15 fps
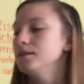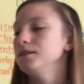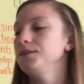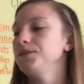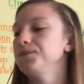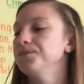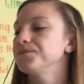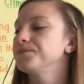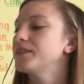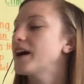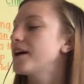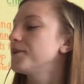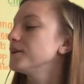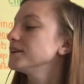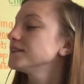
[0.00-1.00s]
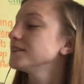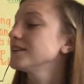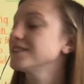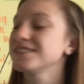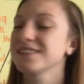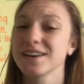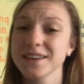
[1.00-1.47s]
Now,
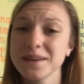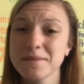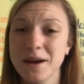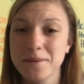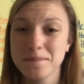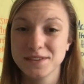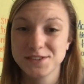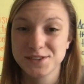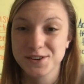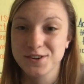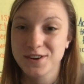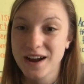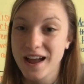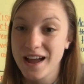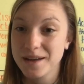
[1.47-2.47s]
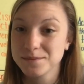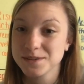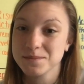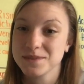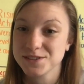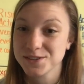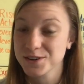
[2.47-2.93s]
it's talking about Mr. Krabs,
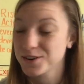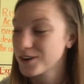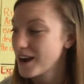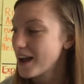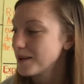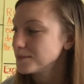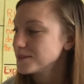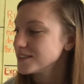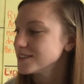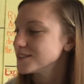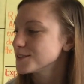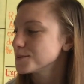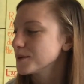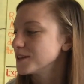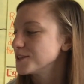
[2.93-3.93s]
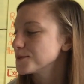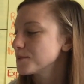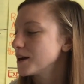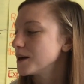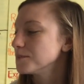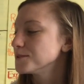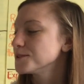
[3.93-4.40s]
and Mr. Krabs is
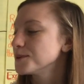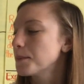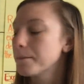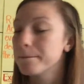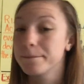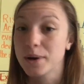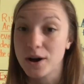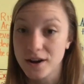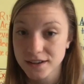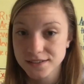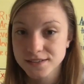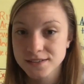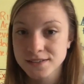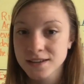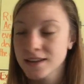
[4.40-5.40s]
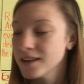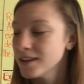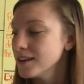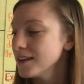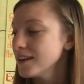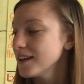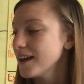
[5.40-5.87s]
SpongeBob's boss,
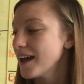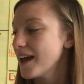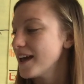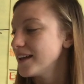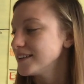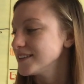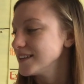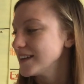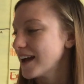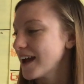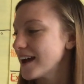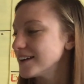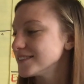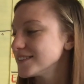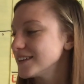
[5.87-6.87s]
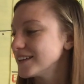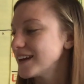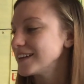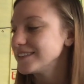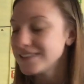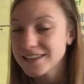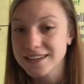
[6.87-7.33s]
and he has an
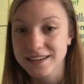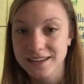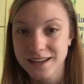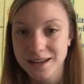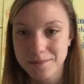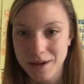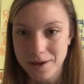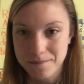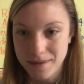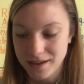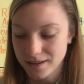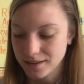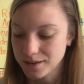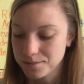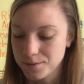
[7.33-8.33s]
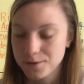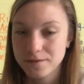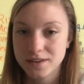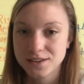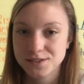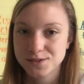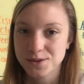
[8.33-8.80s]
idea about making a
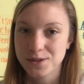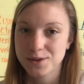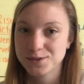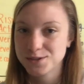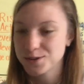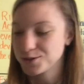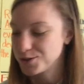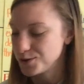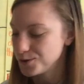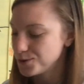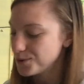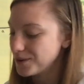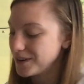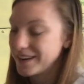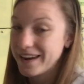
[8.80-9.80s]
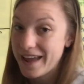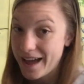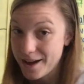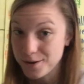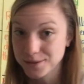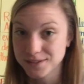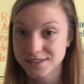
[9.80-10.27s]
movie. So those are two
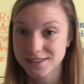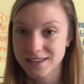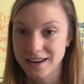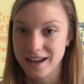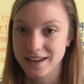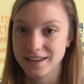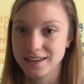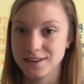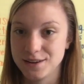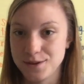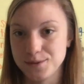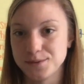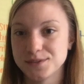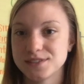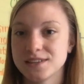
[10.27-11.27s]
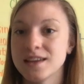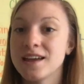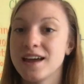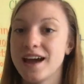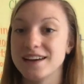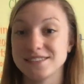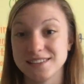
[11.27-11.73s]
nouns that I can use
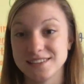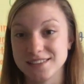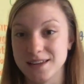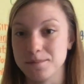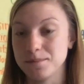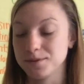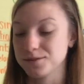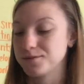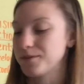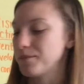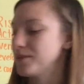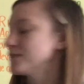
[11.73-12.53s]
as examples from